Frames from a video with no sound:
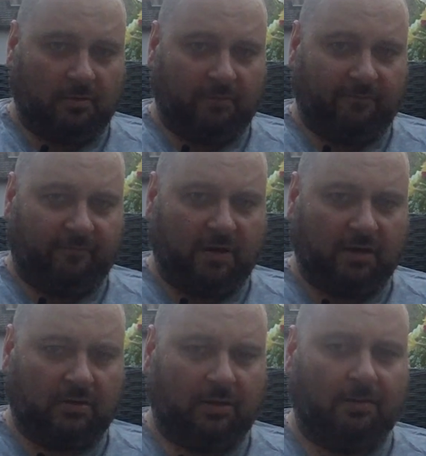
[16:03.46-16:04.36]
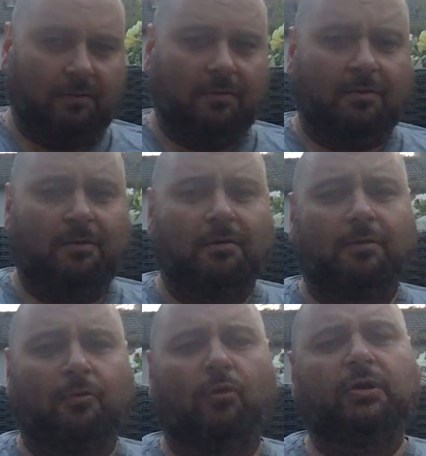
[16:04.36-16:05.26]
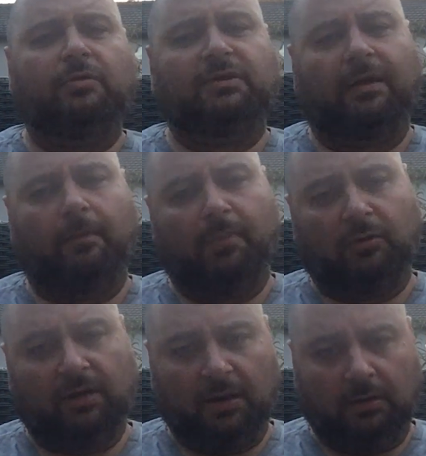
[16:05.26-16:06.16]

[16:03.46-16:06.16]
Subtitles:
Frankly, what do you think about that?